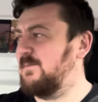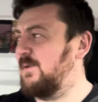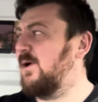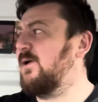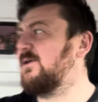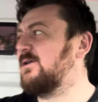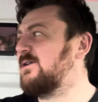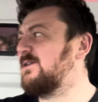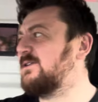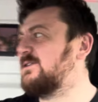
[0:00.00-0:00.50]

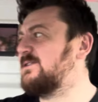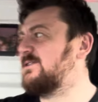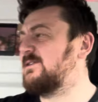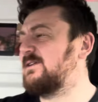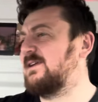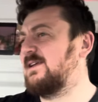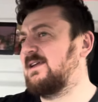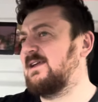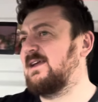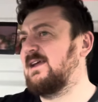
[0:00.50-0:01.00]

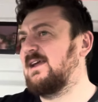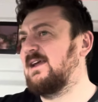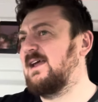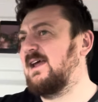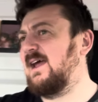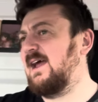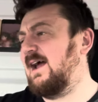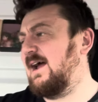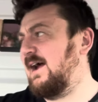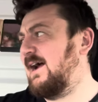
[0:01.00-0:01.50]
booked,
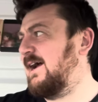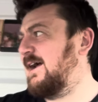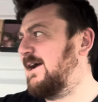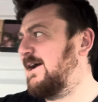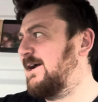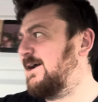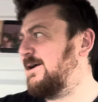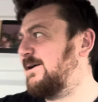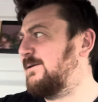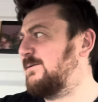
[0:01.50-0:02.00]

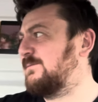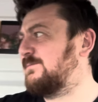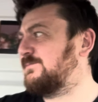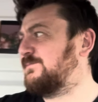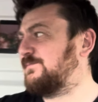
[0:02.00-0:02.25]
to